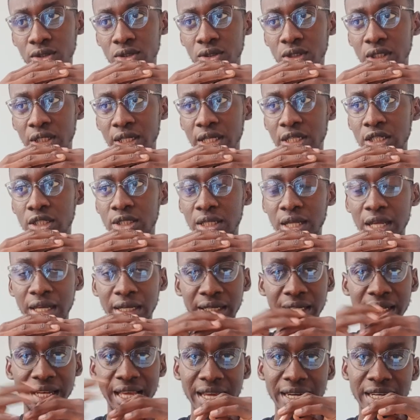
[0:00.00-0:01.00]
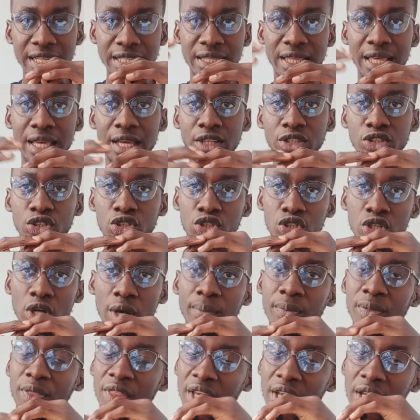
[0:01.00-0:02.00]
you need a clarity on
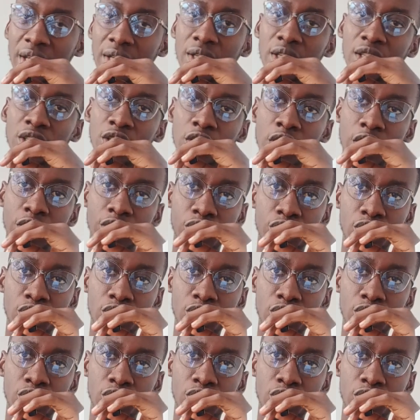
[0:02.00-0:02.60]
something,